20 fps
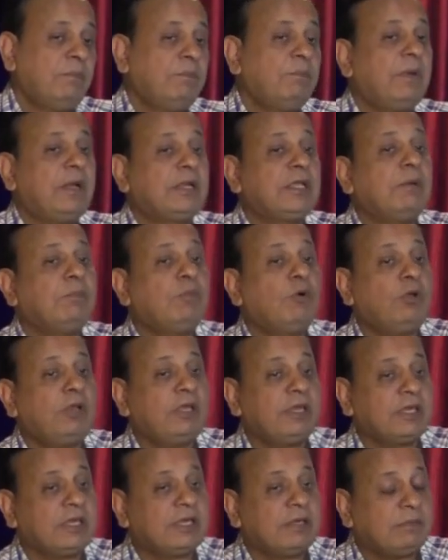
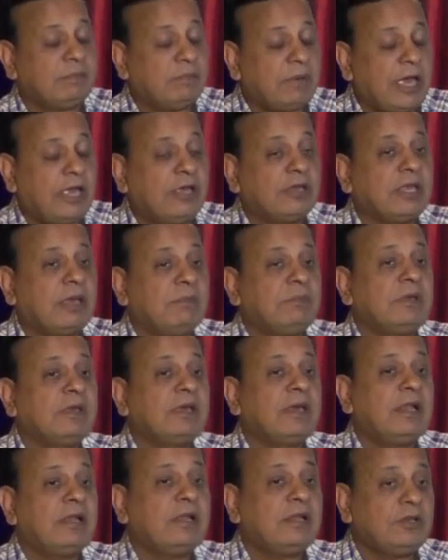metabolic, biochemical,